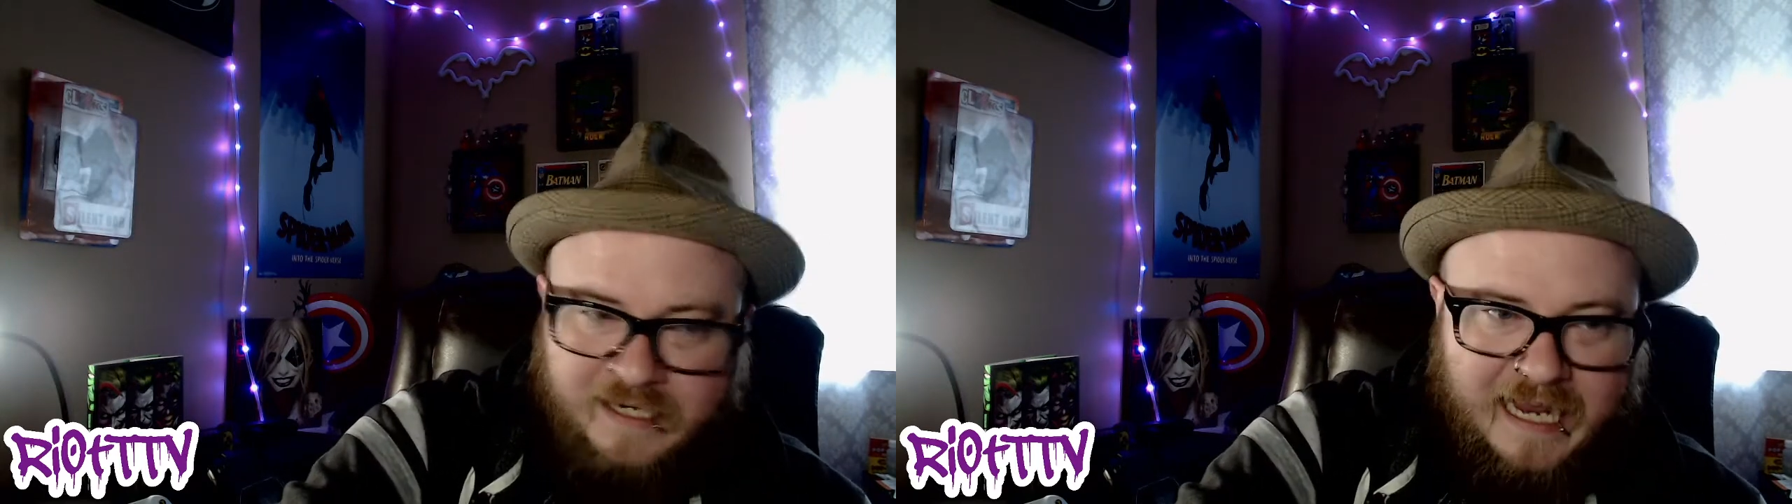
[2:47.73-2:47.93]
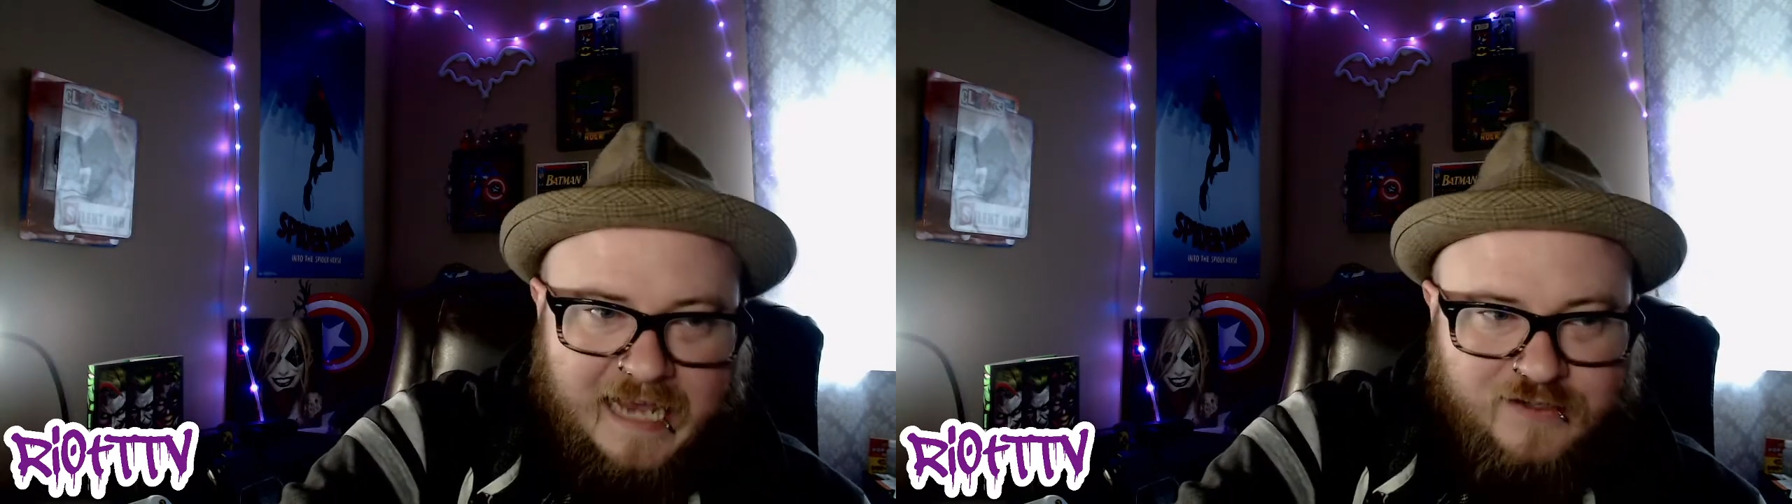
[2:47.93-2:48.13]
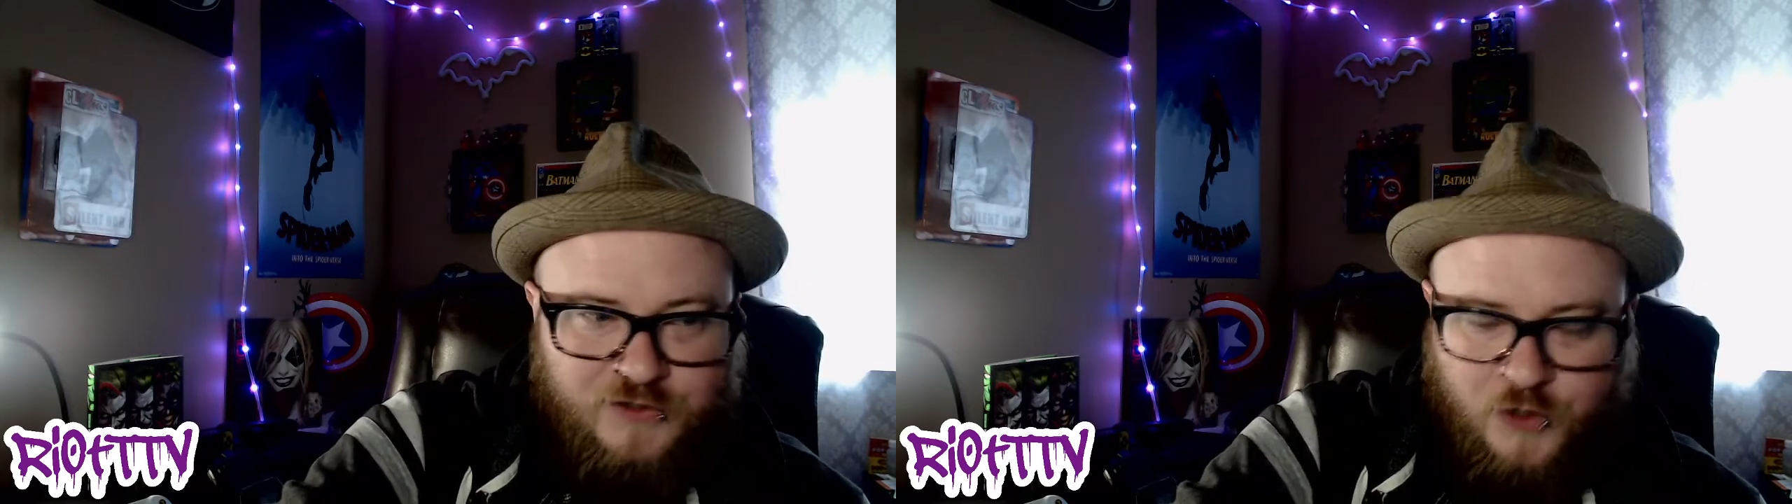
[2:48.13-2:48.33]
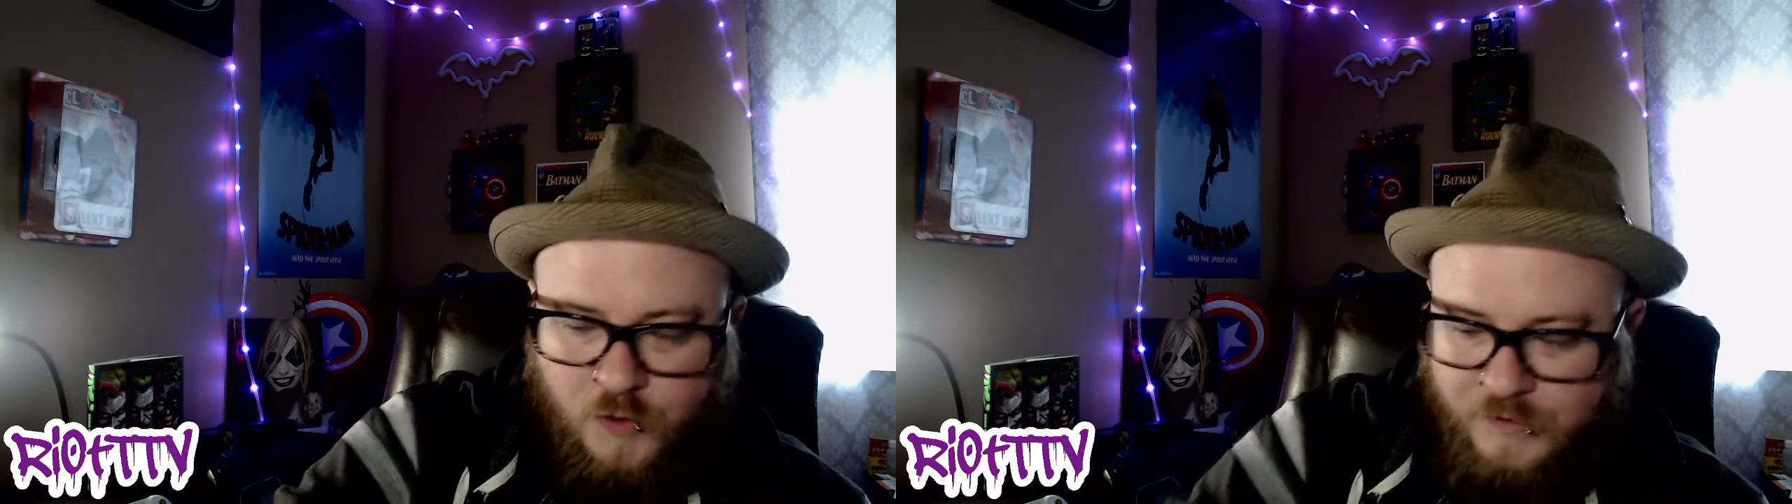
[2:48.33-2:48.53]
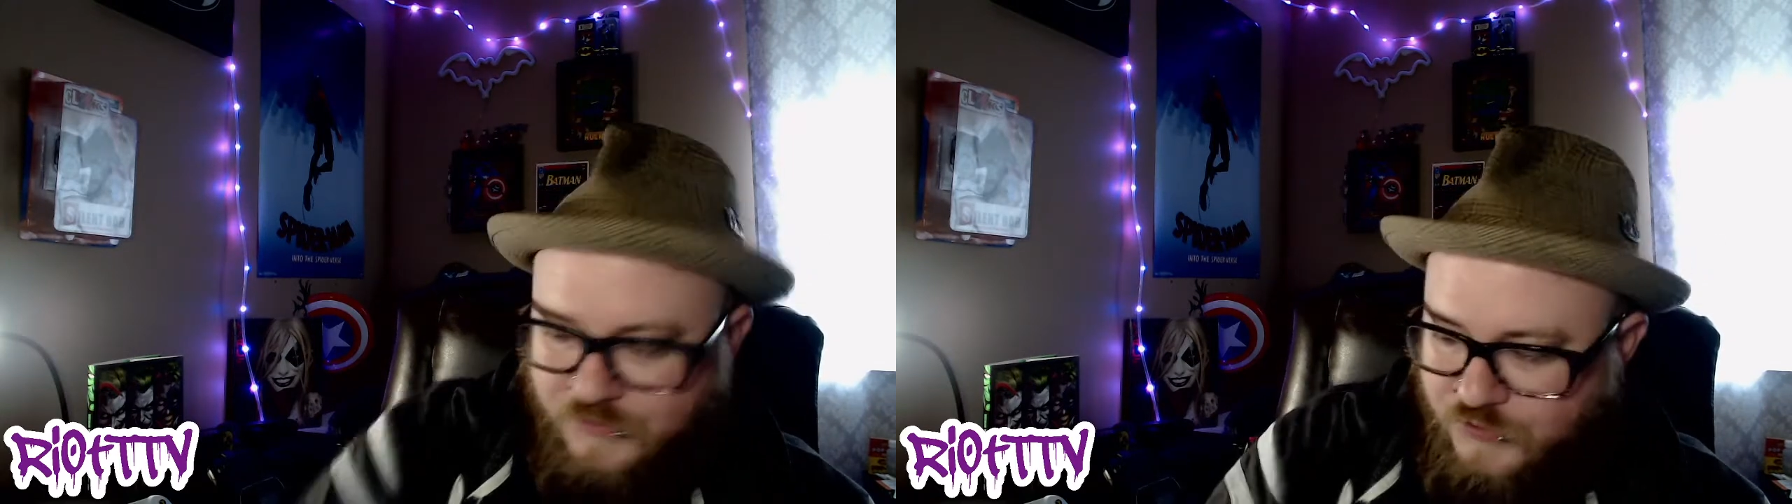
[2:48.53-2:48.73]
has to
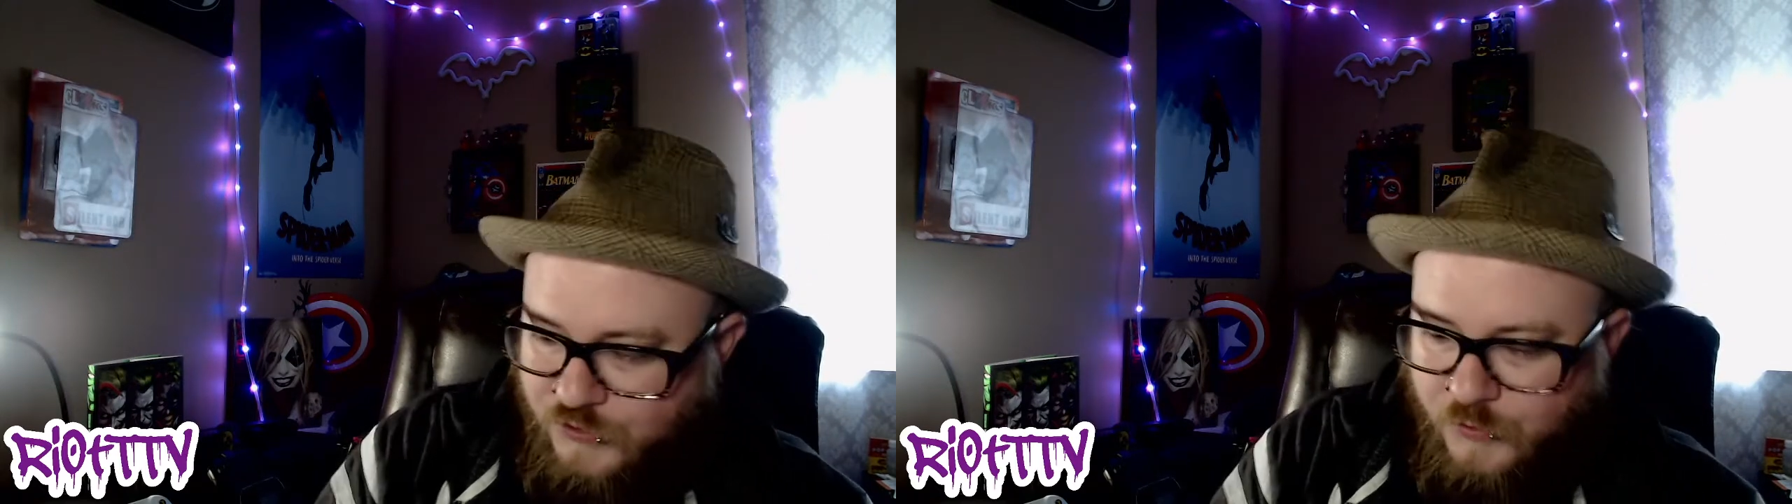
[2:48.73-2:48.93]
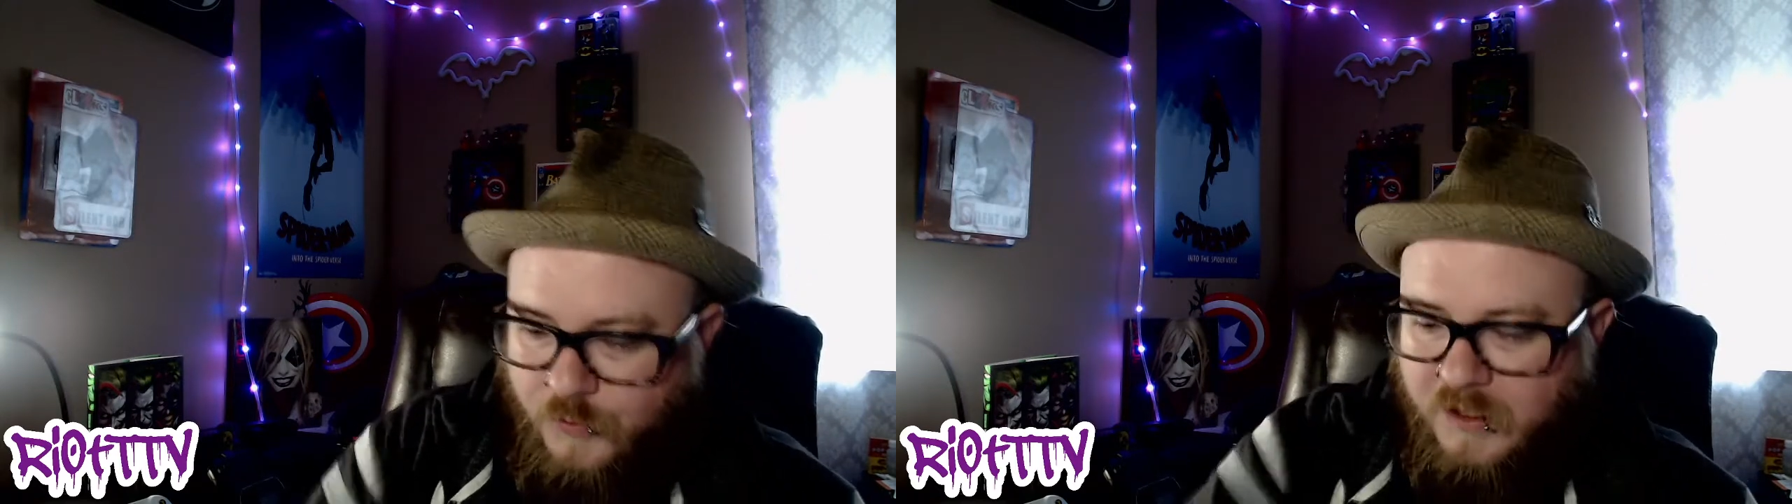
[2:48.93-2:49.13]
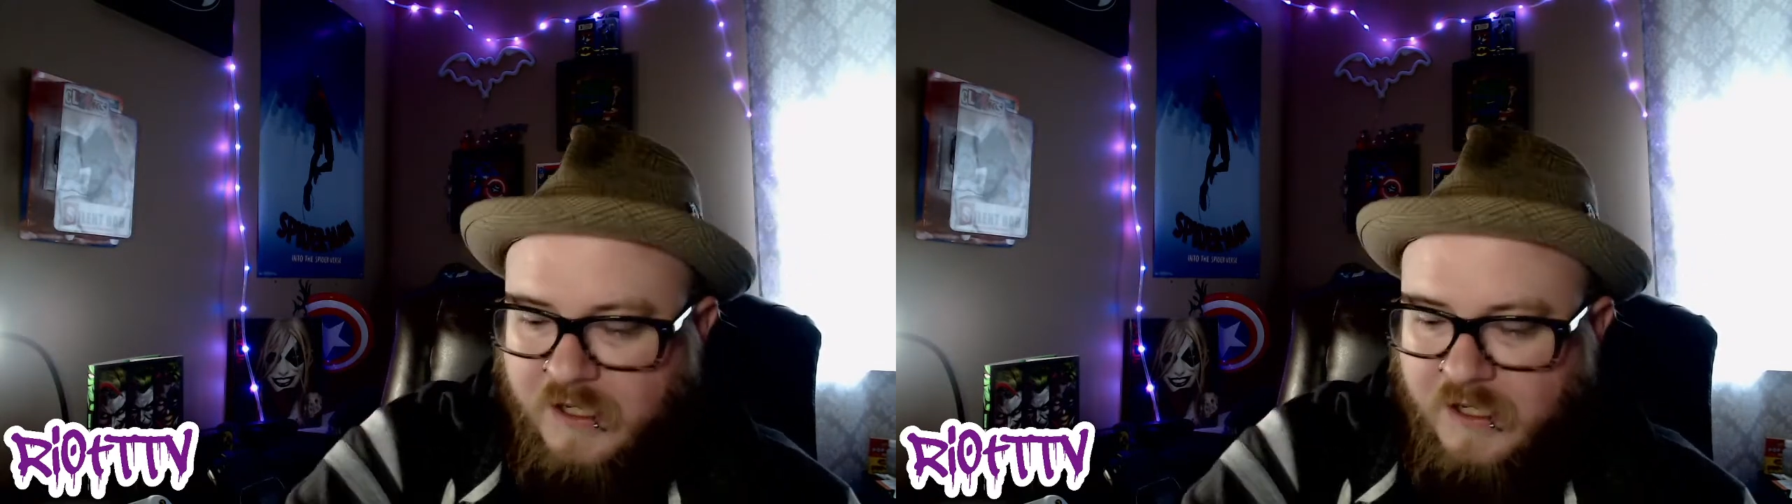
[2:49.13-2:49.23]
go into